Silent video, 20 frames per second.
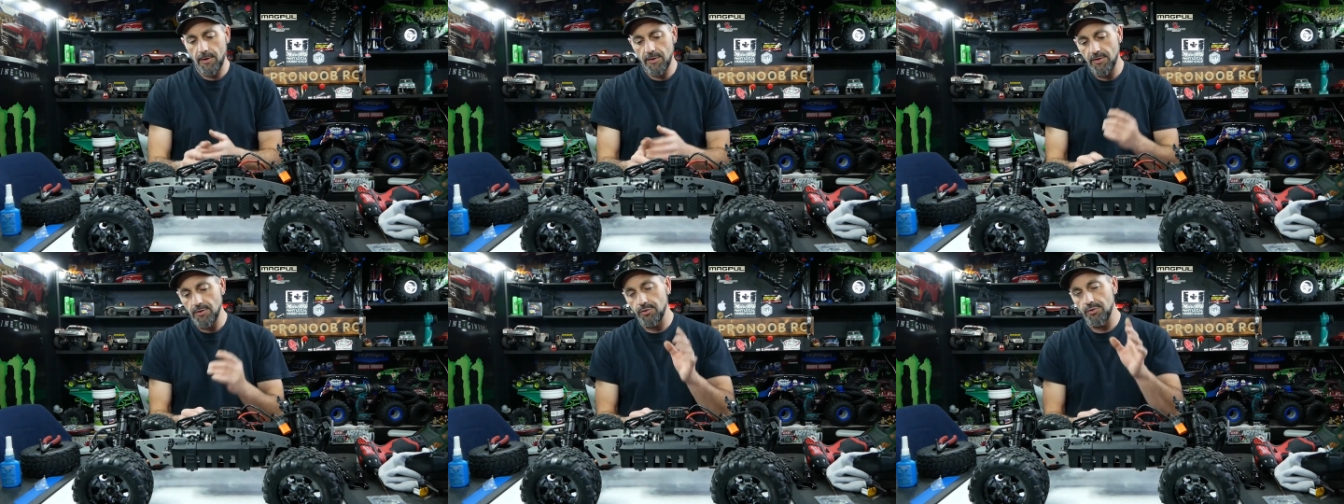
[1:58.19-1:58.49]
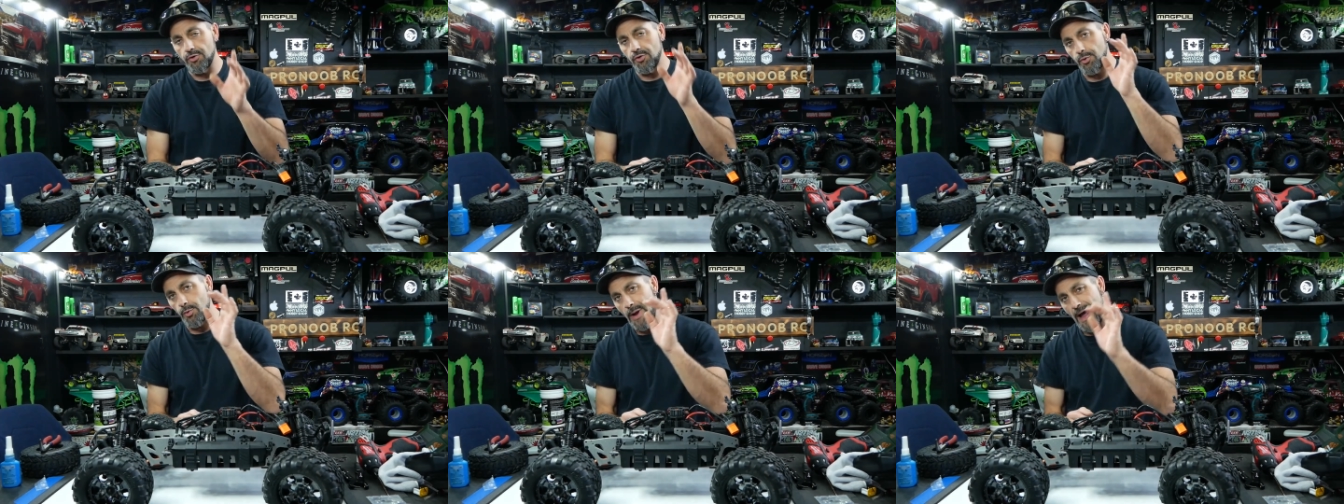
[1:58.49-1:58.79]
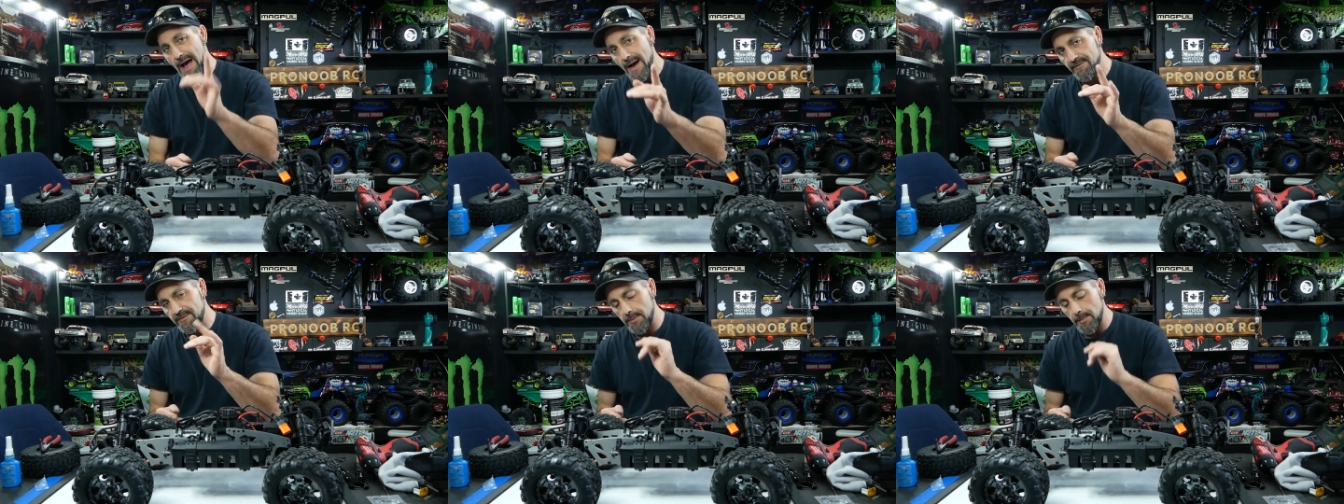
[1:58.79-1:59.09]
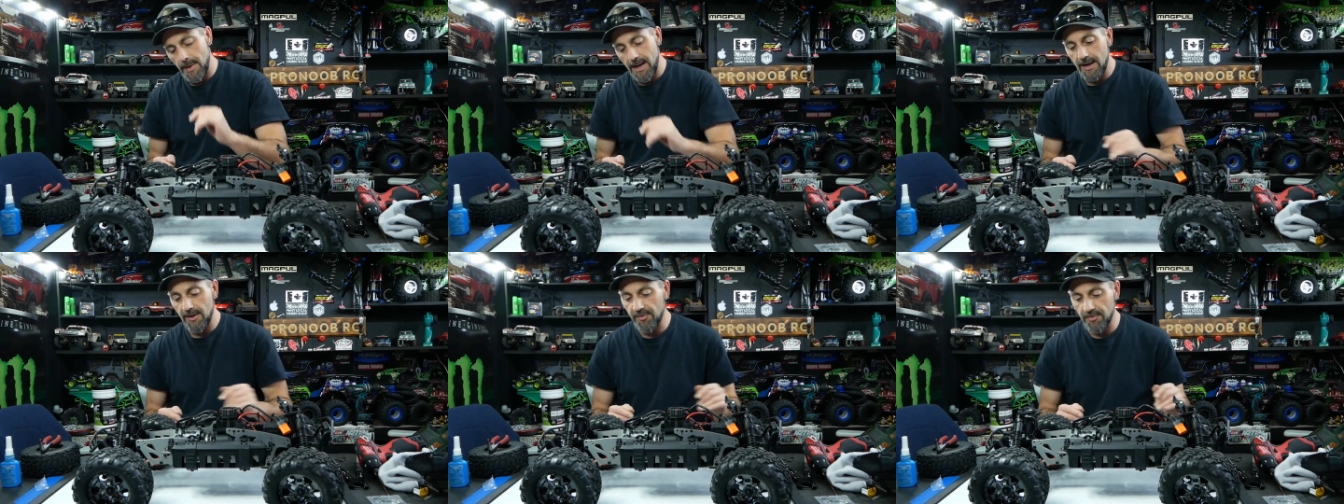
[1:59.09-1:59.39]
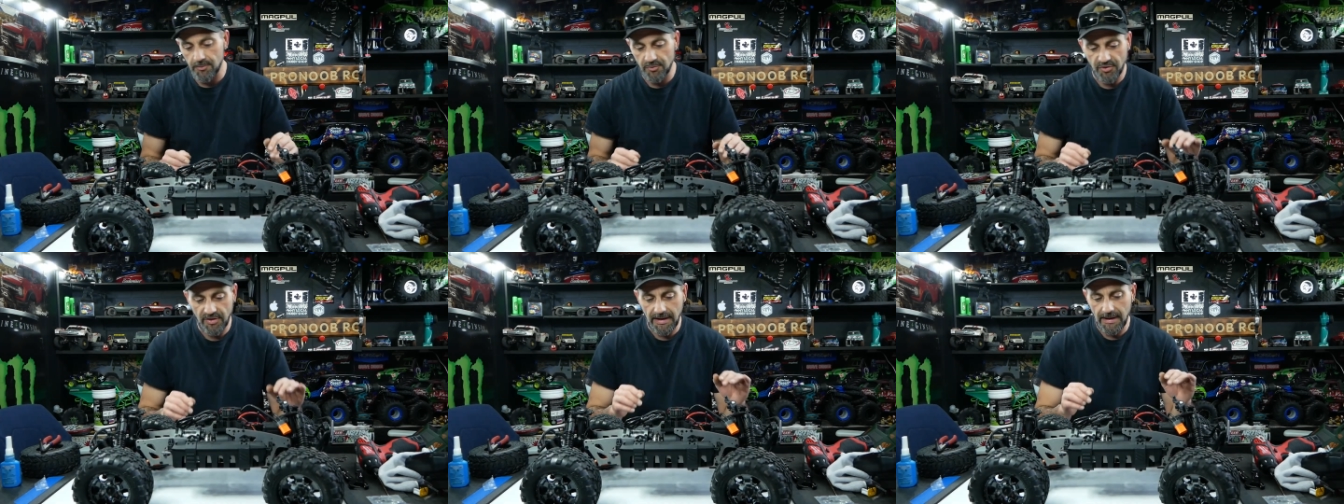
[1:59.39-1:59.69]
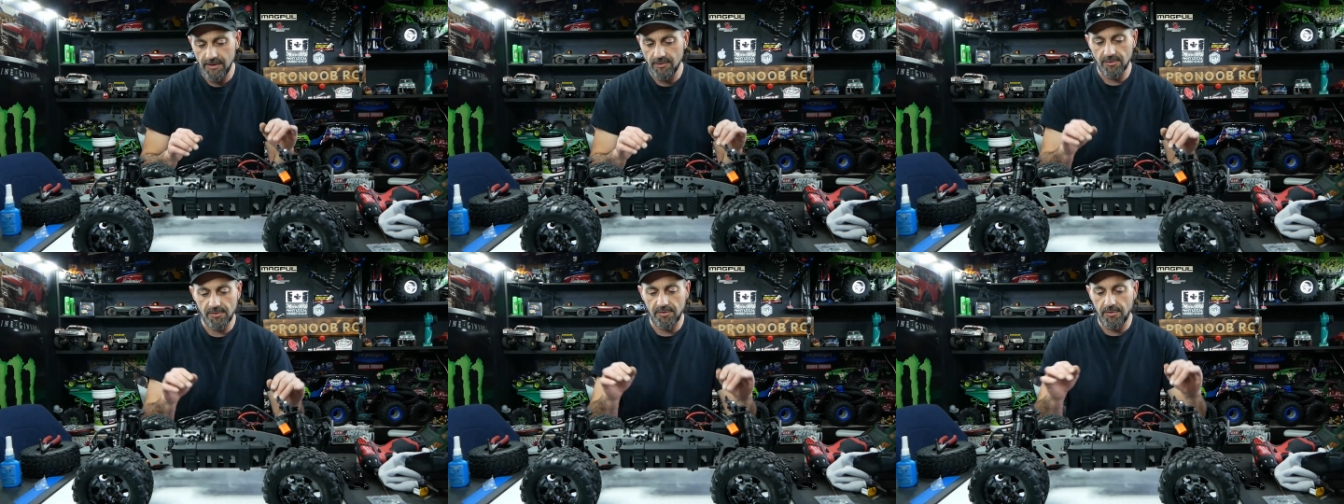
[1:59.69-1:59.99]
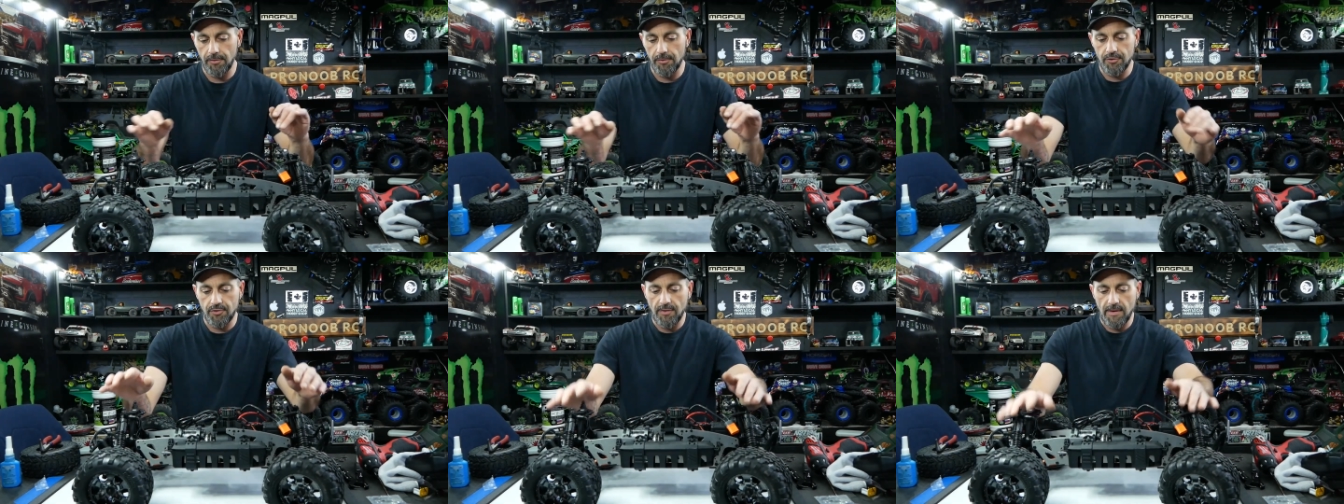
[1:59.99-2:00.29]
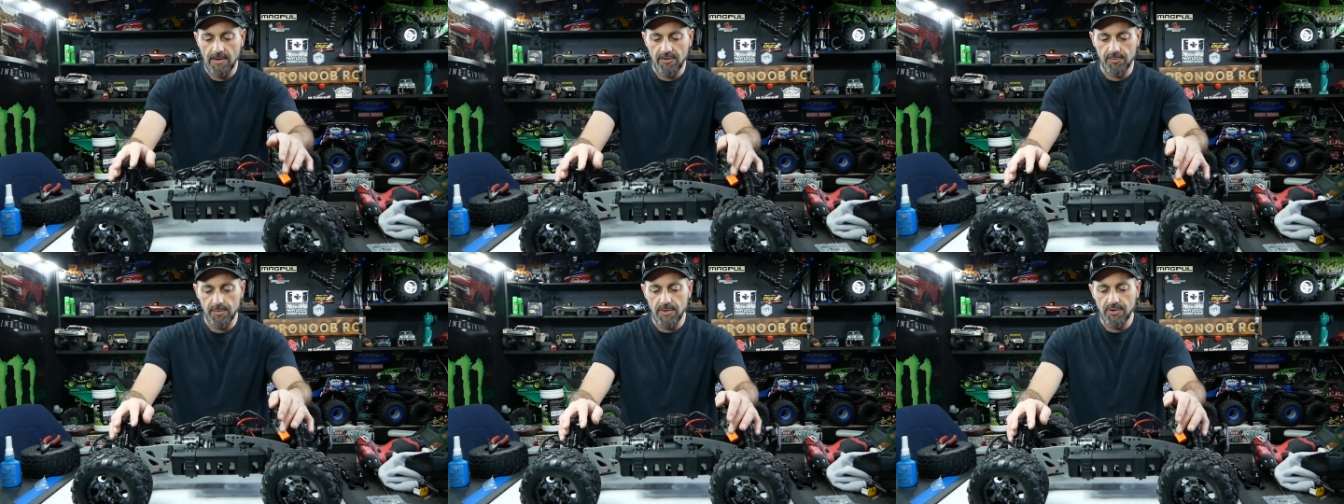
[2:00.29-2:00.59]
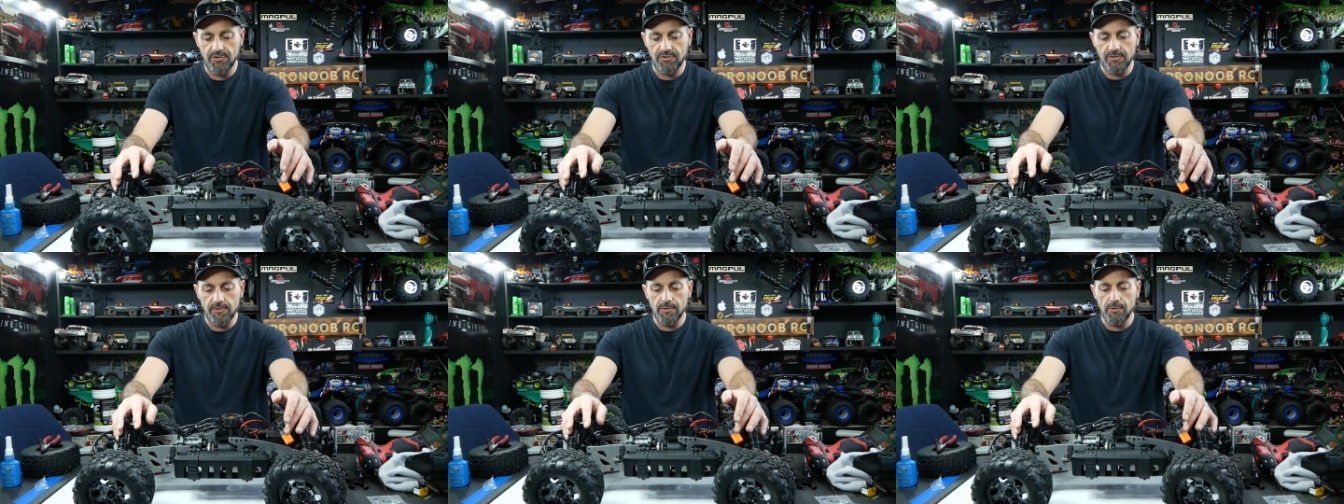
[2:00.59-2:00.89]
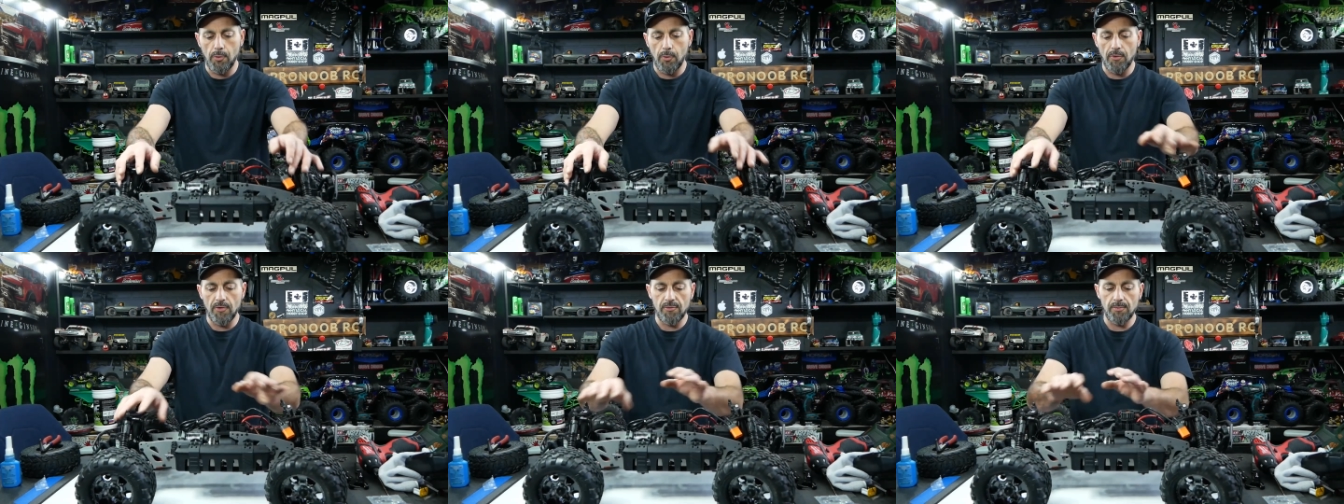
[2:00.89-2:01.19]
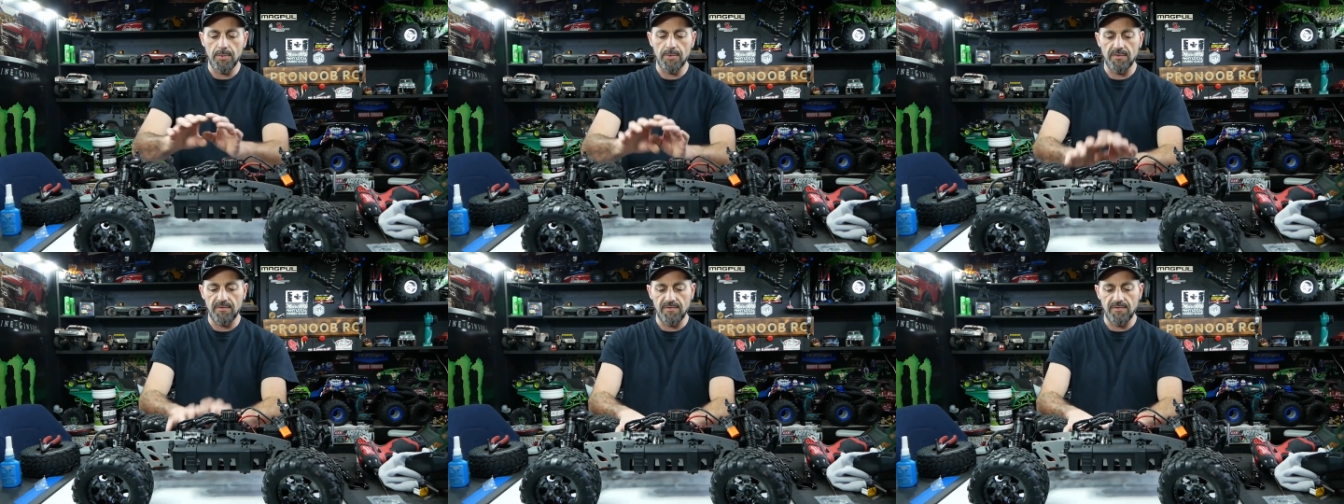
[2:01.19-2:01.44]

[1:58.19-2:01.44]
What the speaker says: You do have to make some changes to the transmission, of course, put a